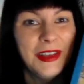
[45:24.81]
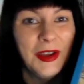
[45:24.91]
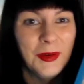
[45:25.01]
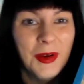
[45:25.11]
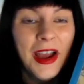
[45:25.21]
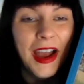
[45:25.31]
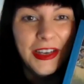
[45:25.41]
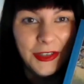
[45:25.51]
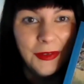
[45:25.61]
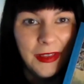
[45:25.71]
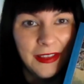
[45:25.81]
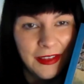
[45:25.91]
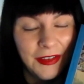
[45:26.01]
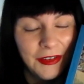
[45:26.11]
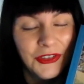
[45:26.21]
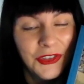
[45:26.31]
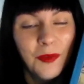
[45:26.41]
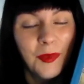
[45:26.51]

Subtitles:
So I do think that there's so